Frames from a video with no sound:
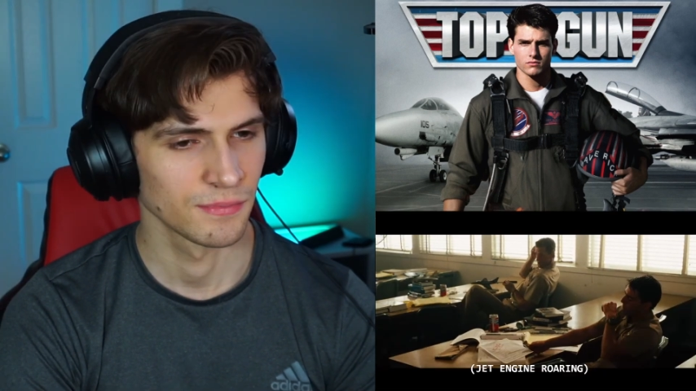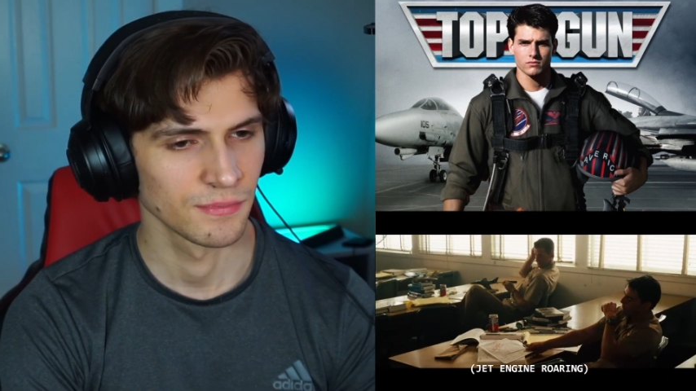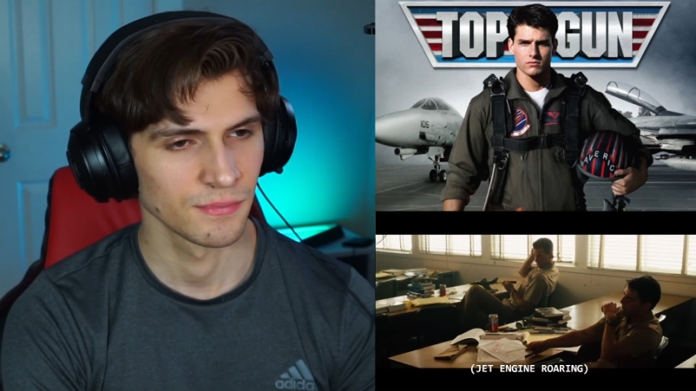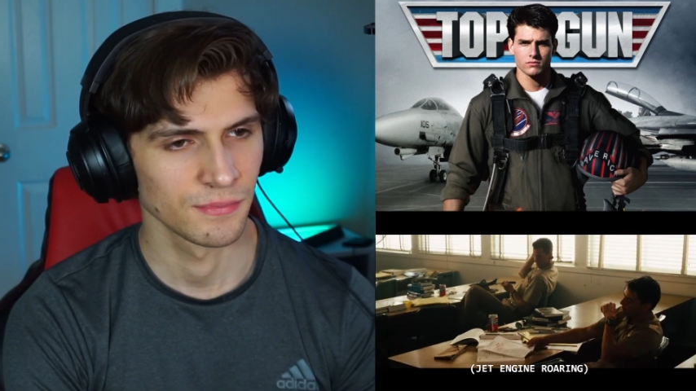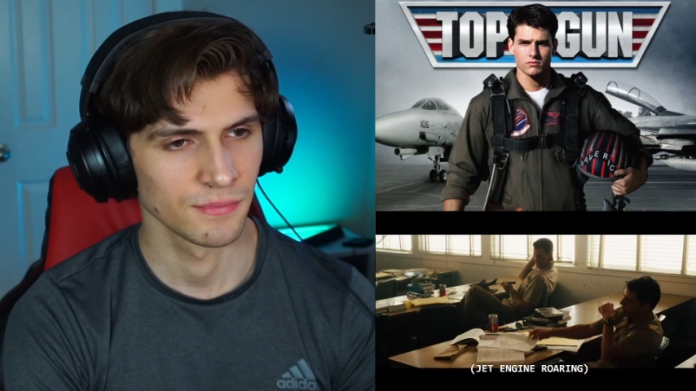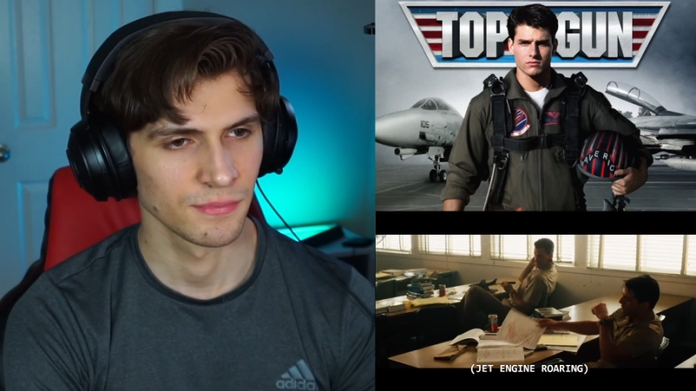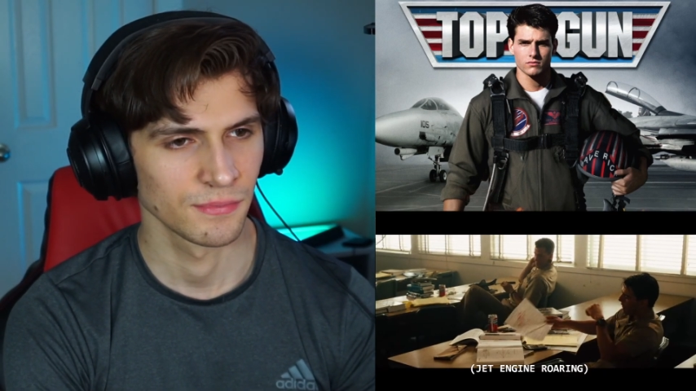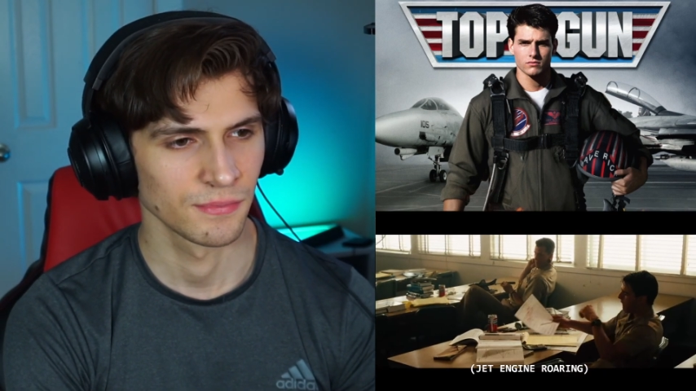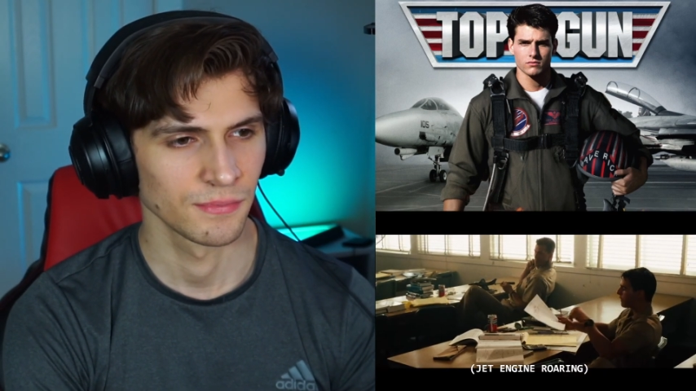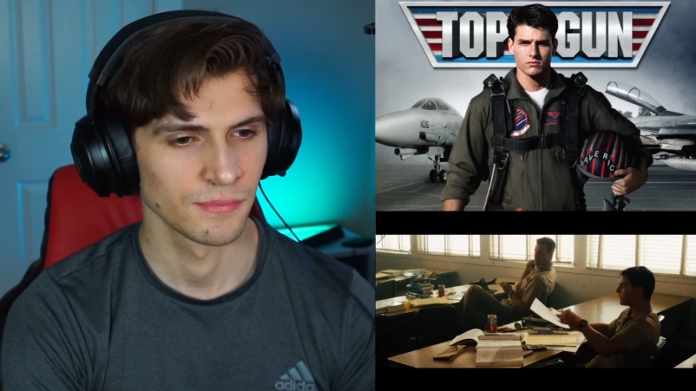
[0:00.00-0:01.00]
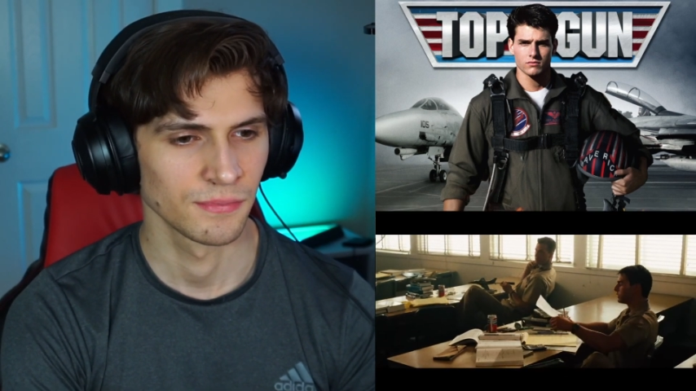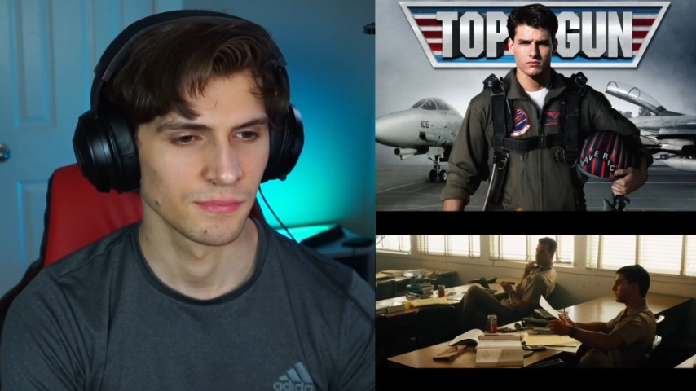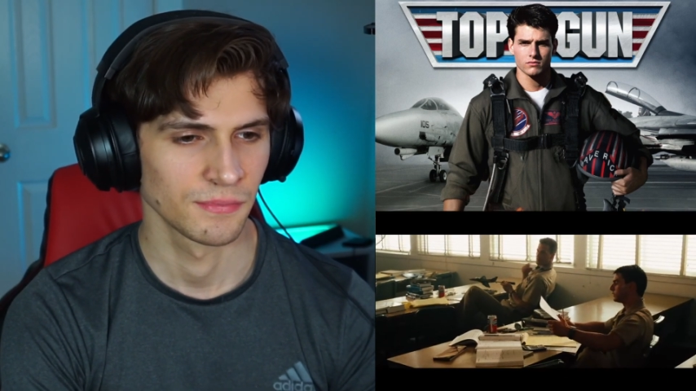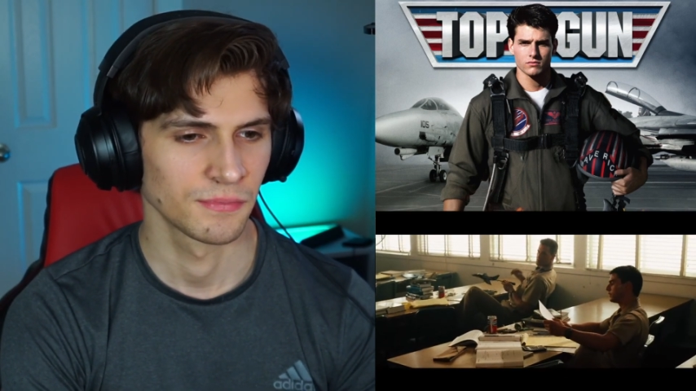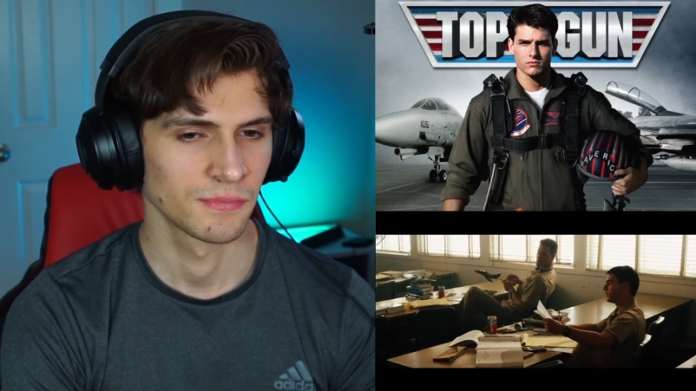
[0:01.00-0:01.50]

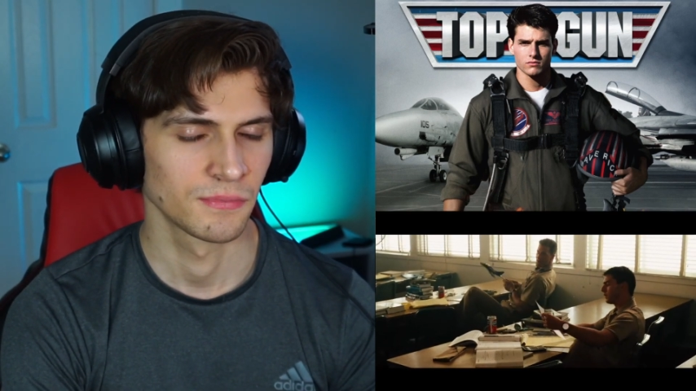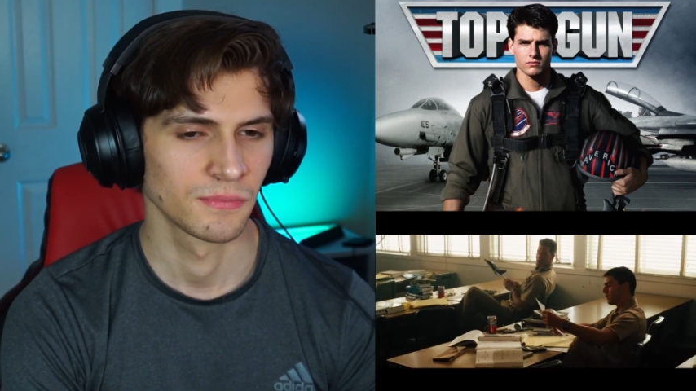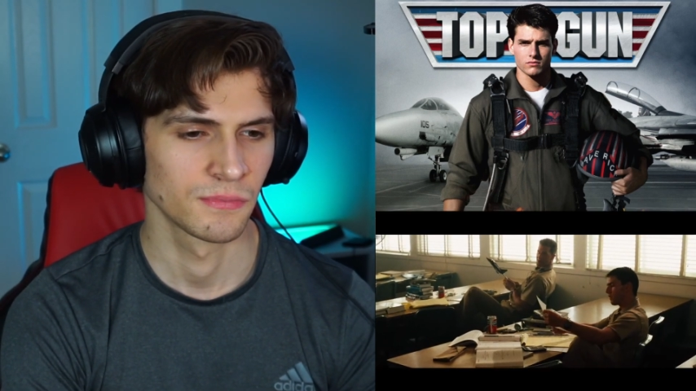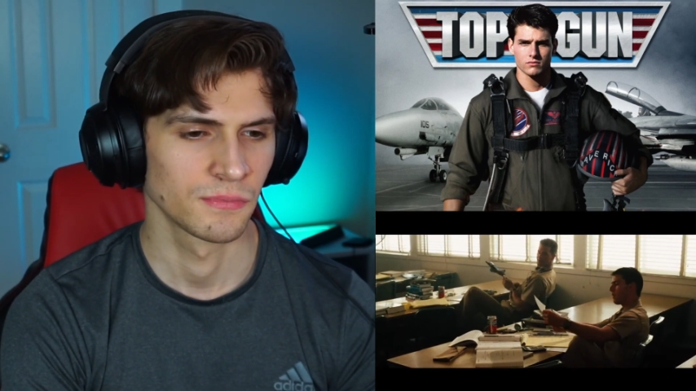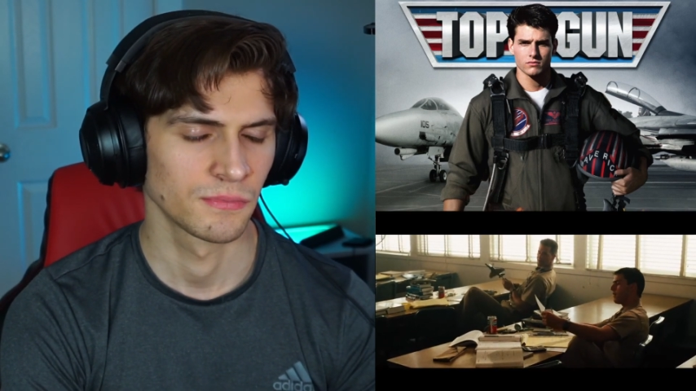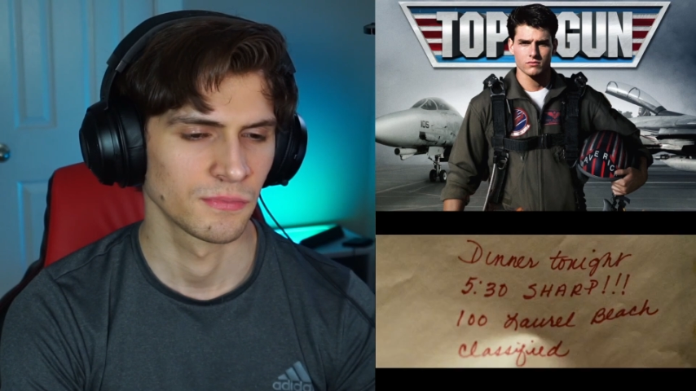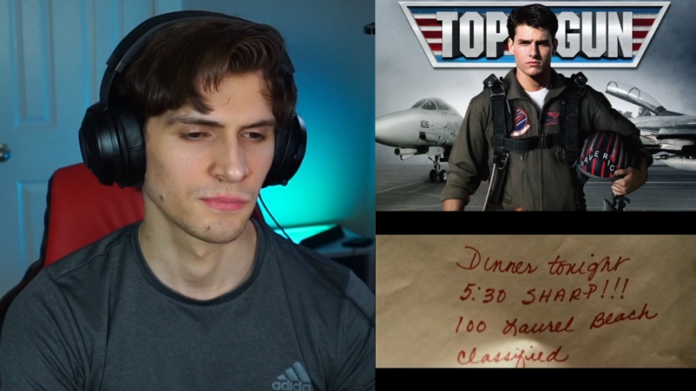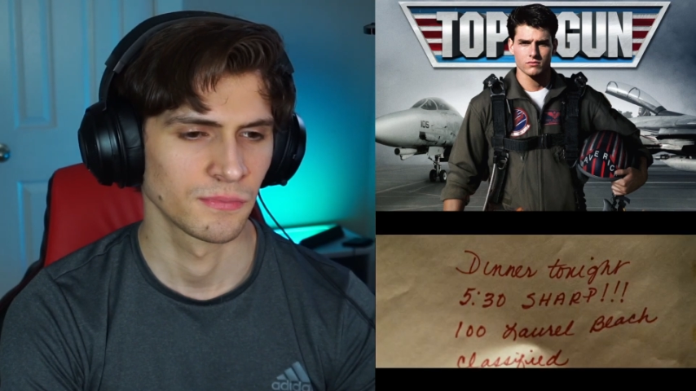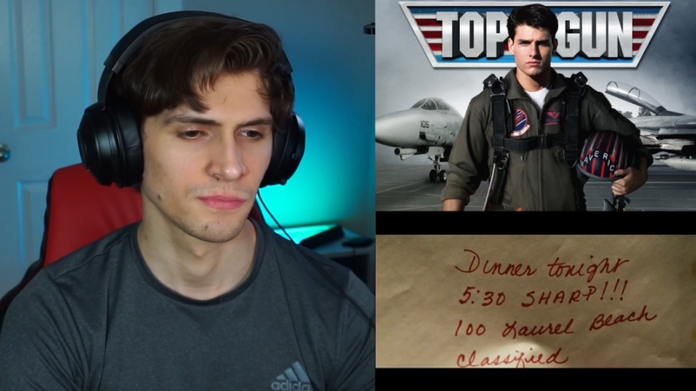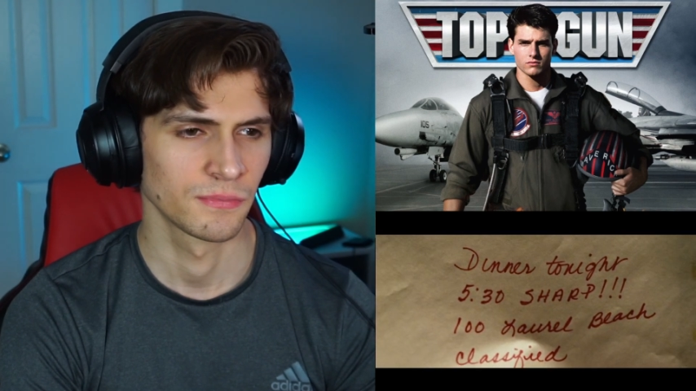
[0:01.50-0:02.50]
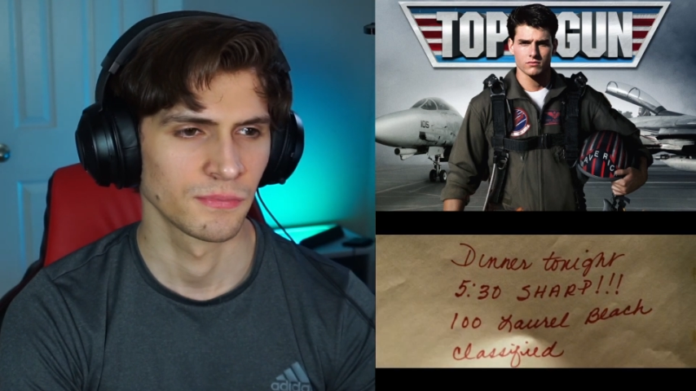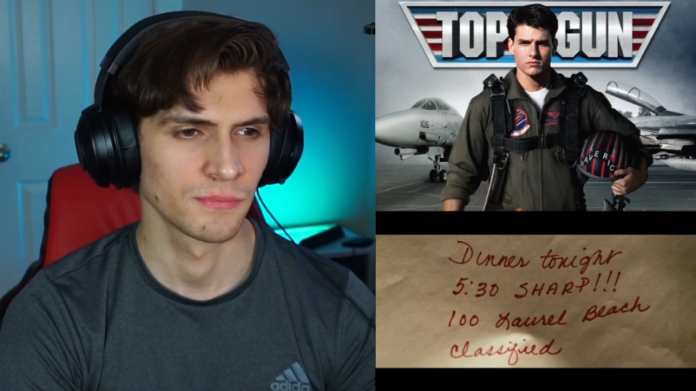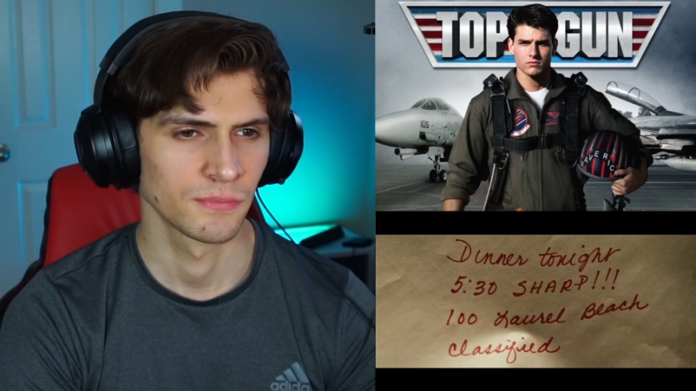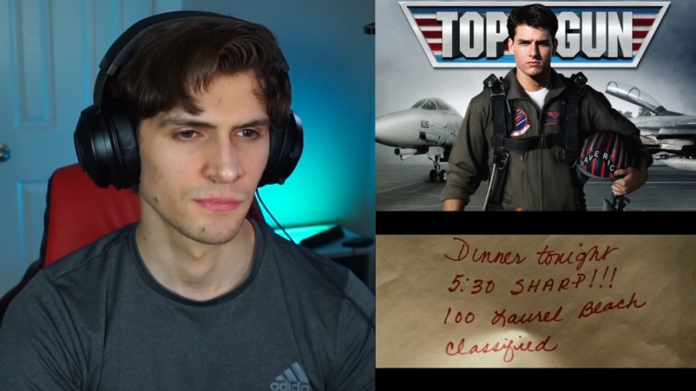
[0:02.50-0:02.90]
No one is speaking in this clip.